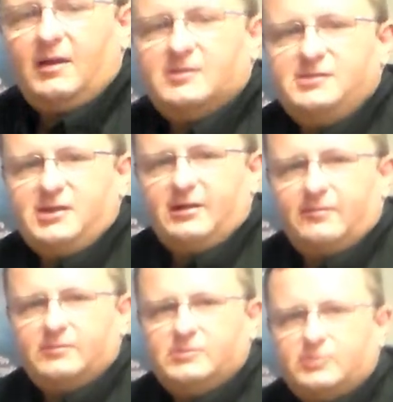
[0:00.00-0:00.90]
Hey, this is
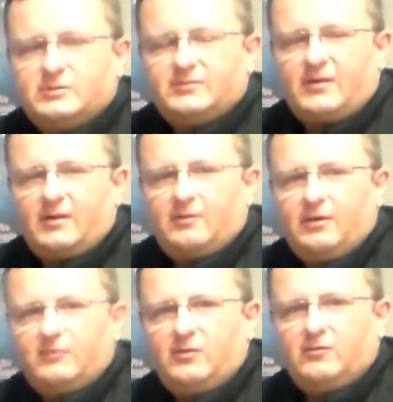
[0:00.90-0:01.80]
Jeff with Georgia Fire
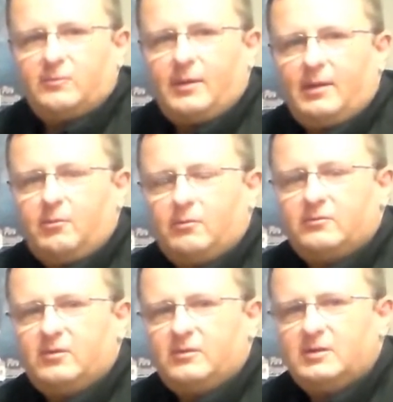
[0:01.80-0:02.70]
Rescue Supply. We
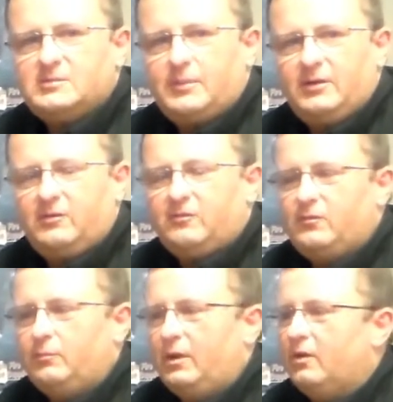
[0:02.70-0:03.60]
want to spend just a
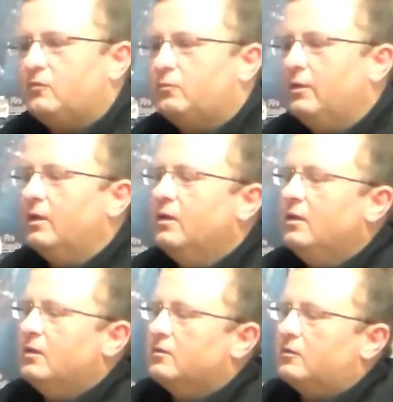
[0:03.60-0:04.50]
few minutes with you
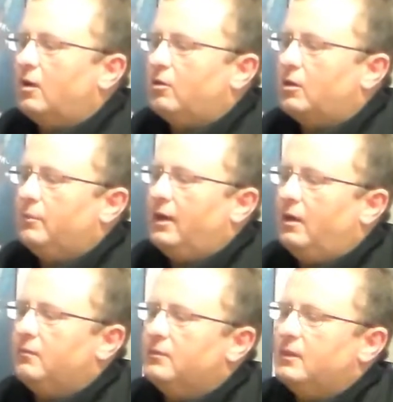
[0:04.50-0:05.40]
to talk
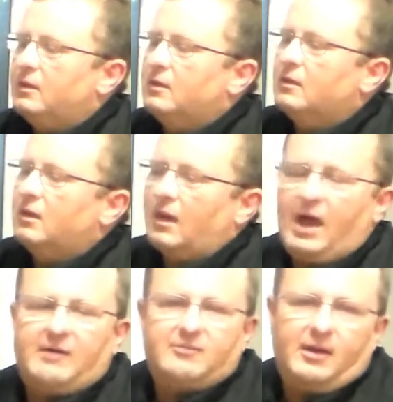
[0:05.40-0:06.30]
about the
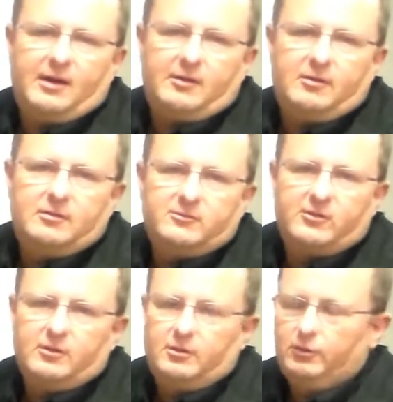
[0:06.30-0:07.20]
LifeLiner
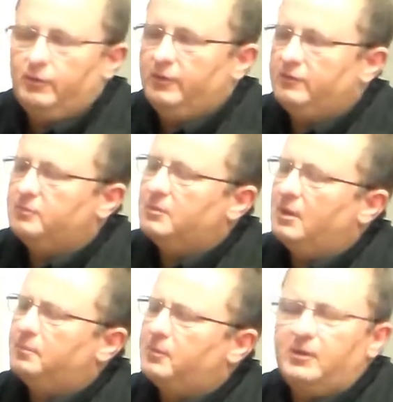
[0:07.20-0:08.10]
hoods.
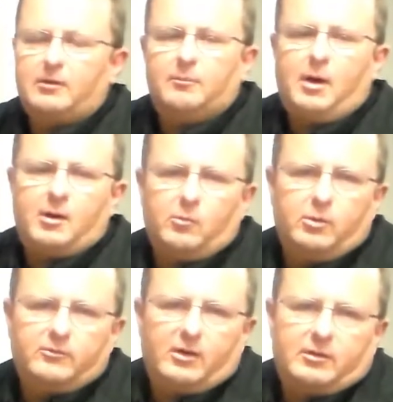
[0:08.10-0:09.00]
The particular model
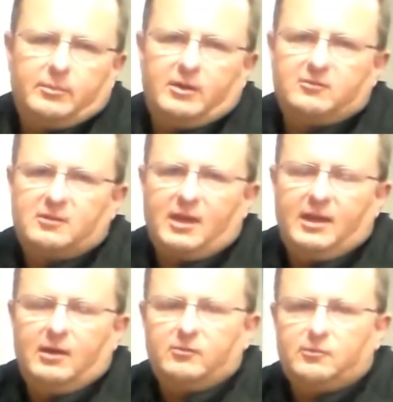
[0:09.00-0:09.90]
we want to talk about is a
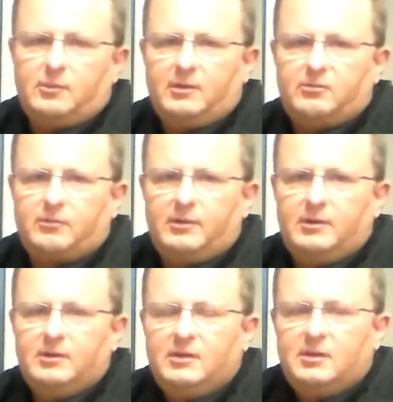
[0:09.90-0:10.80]

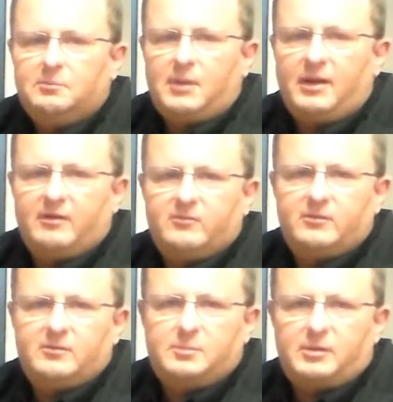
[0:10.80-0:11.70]
KL23 made out
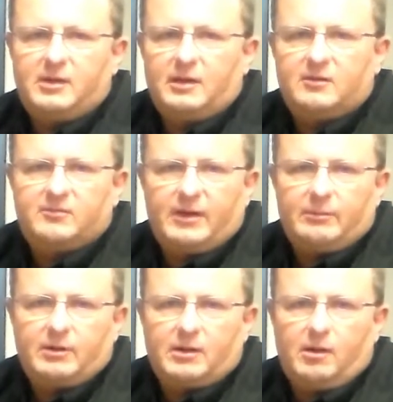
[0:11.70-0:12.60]
of a protective
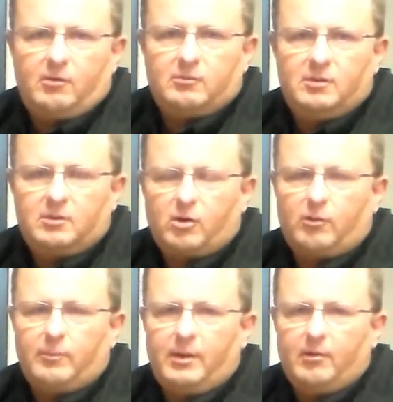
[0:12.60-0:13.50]
fabric called
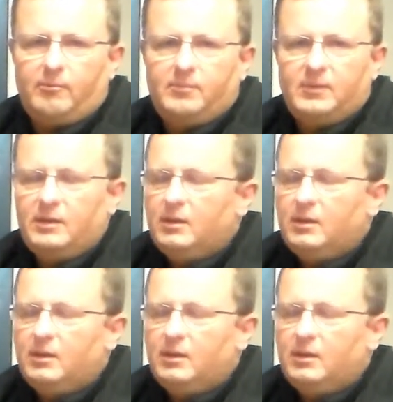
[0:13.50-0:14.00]
Kermel.